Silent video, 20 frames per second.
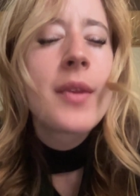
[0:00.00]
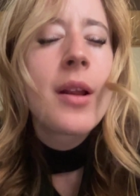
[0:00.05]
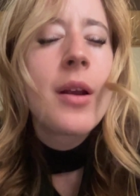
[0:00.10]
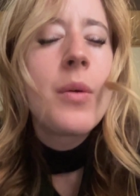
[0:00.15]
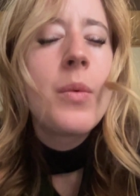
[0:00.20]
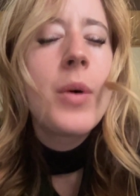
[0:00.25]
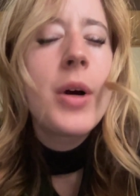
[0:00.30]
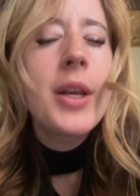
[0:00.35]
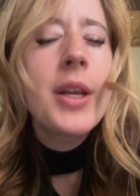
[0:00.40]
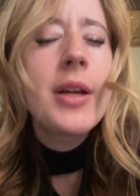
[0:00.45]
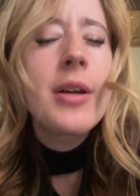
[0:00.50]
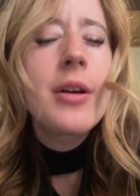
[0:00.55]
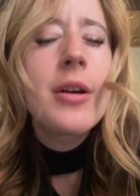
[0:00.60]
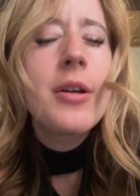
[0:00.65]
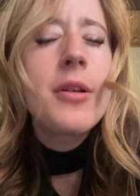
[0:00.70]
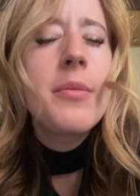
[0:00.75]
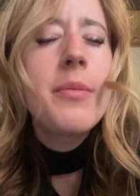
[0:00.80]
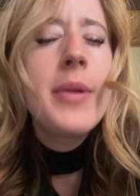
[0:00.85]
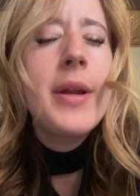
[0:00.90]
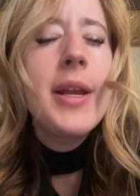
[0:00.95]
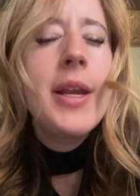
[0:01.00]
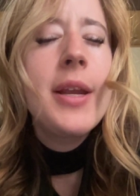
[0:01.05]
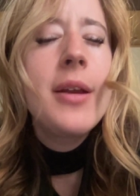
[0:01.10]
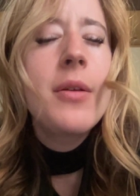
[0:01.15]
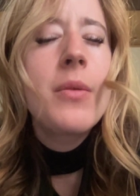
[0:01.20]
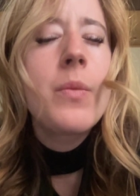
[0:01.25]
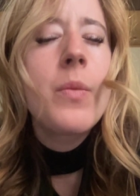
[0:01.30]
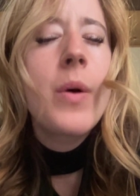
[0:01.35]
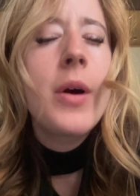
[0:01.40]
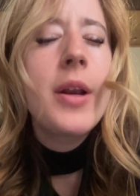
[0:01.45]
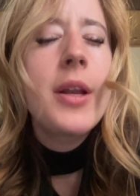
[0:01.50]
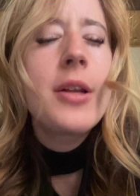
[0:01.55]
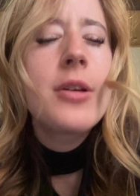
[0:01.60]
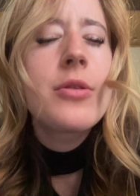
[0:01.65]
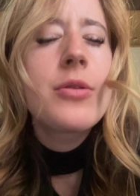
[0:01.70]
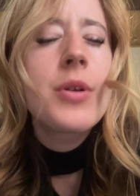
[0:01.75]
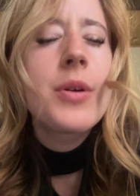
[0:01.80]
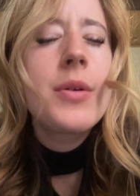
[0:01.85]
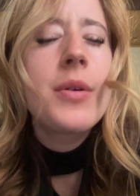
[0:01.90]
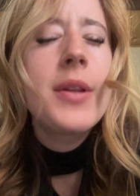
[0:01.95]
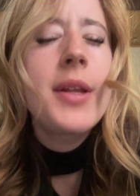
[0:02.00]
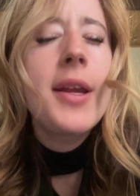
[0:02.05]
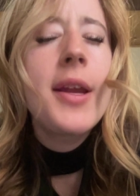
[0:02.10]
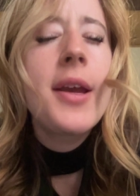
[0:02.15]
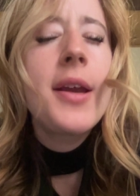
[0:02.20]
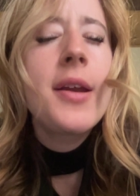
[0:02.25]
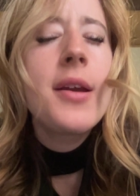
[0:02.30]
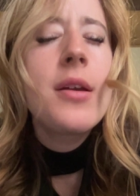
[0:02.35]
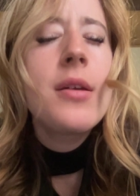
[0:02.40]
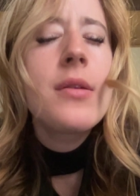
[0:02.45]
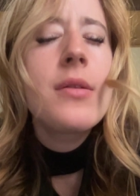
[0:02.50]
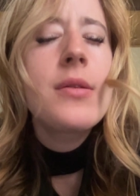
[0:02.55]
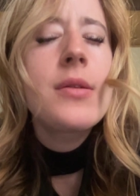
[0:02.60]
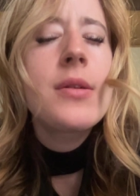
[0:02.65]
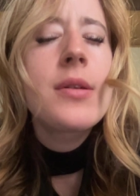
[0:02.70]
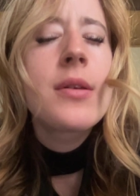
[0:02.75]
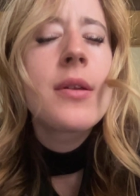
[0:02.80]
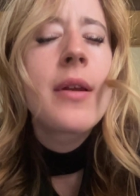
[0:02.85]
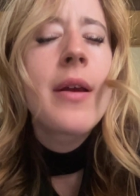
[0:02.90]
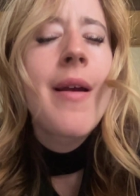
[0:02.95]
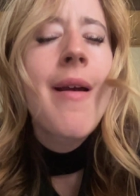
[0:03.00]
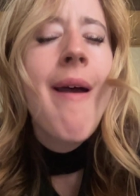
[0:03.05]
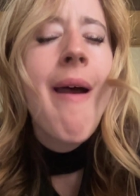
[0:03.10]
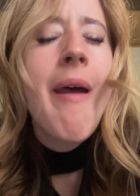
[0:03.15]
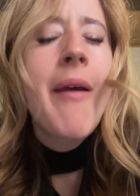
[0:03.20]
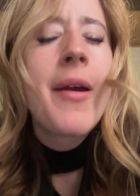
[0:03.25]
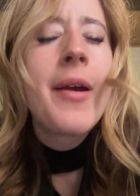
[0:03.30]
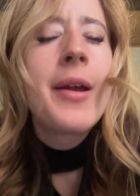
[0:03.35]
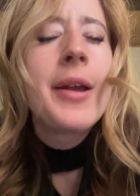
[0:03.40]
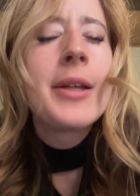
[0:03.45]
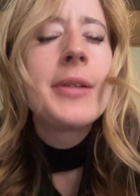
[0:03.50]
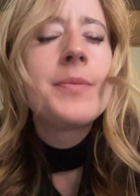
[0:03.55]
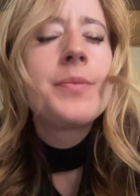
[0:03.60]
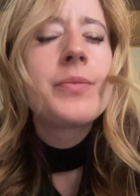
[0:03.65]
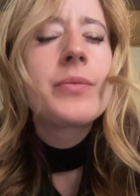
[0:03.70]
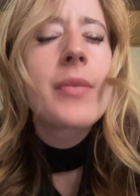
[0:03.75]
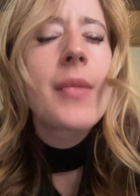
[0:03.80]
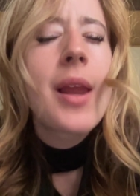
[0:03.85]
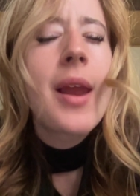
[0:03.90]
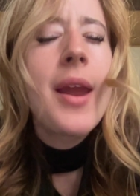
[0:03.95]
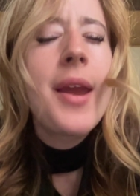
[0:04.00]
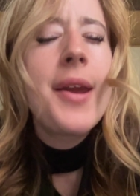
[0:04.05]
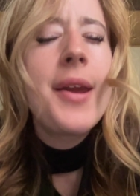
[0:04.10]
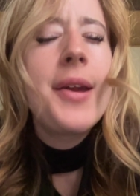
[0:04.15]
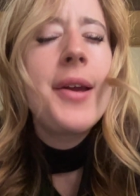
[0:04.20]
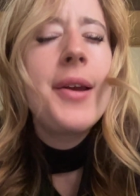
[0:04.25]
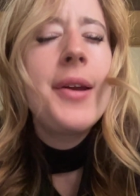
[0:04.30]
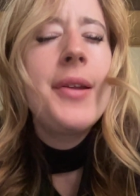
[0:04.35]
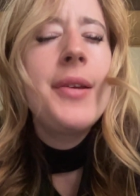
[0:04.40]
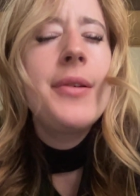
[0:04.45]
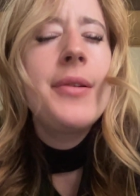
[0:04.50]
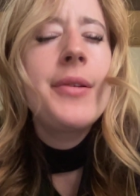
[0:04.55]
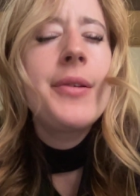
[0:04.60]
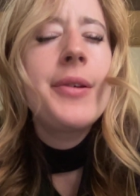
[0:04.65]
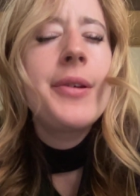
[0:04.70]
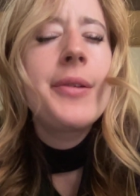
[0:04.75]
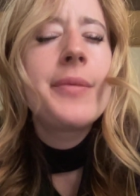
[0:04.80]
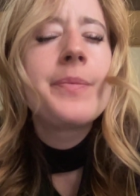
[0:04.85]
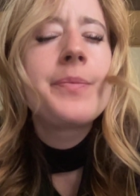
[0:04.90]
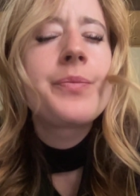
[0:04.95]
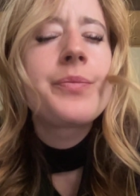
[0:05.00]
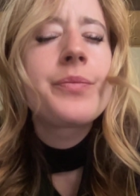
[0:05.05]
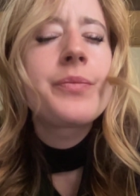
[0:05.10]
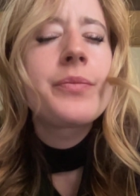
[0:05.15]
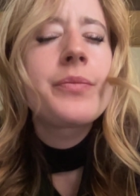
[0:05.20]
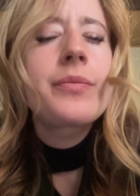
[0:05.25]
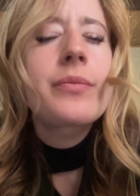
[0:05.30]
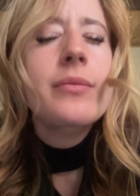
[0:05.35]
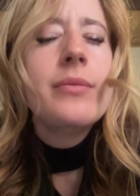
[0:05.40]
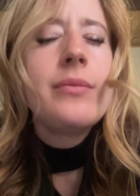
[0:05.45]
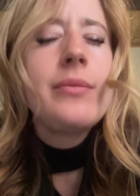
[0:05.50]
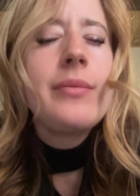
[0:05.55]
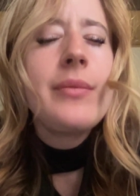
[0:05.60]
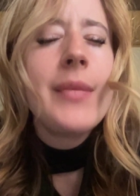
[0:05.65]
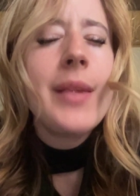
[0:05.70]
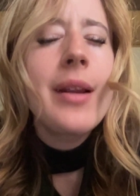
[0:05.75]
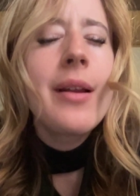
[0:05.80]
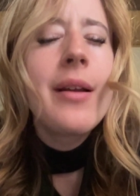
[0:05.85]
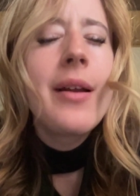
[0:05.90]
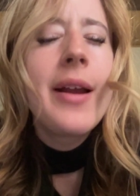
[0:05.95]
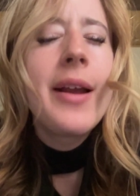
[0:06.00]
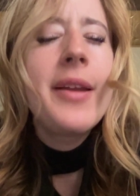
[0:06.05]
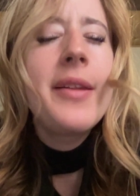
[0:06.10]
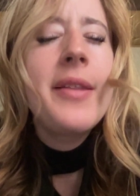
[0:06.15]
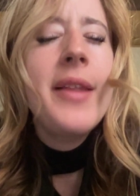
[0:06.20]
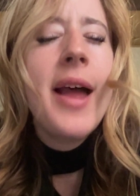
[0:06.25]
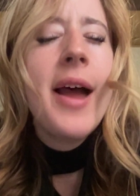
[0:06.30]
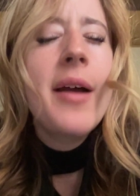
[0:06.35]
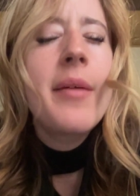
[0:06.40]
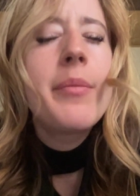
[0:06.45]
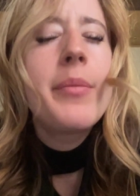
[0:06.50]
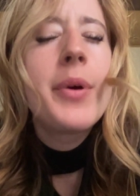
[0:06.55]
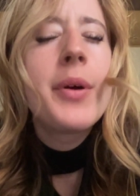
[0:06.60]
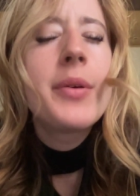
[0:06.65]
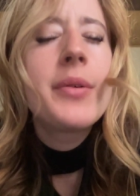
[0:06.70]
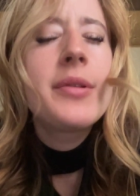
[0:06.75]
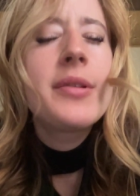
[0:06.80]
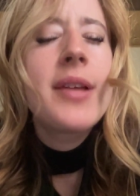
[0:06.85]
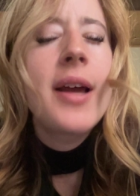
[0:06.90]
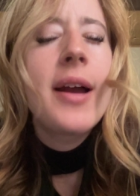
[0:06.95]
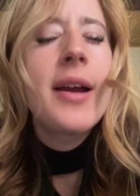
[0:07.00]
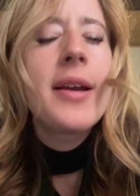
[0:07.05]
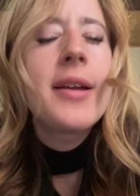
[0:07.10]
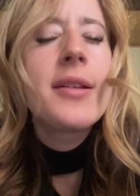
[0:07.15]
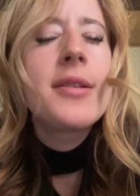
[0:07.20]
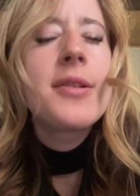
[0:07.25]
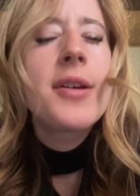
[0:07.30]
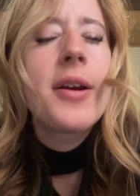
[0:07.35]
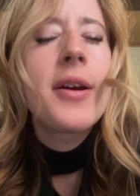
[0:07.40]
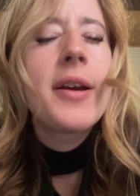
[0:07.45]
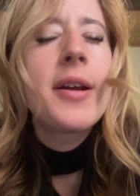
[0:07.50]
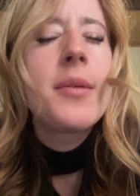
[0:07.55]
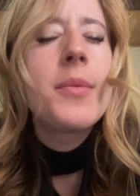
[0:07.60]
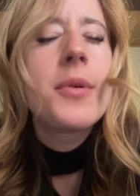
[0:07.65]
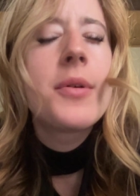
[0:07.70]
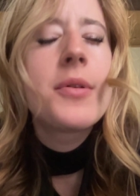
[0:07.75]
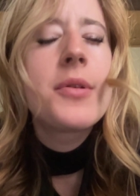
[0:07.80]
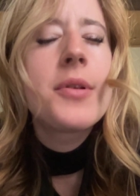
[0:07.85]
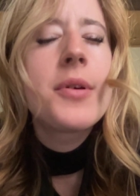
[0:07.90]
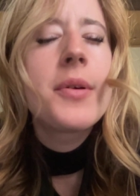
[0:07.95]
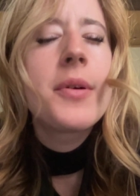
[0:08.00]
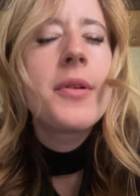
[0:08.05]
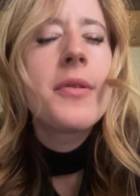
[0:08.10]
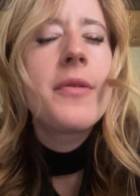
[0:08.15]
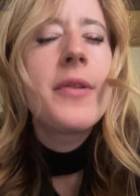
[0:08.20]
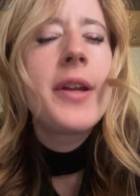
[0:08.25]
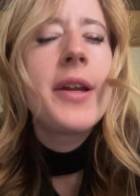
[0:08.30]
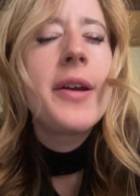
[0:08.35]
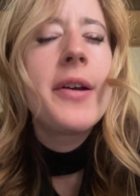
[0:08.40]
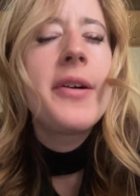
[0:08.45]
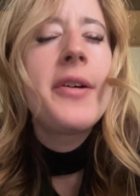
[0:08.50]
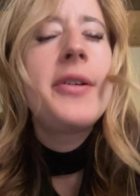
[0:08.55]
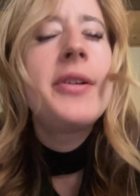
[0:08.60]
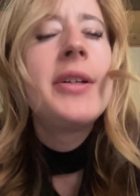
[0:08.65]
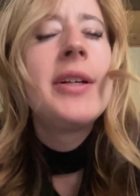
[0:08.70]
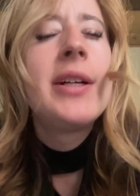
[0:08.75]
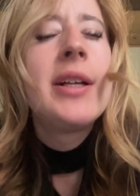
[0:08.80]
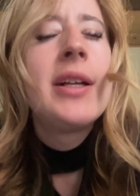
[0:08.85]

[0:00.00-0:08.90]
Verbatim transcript: what it could be and what it truly is and and that both sides are able to reveal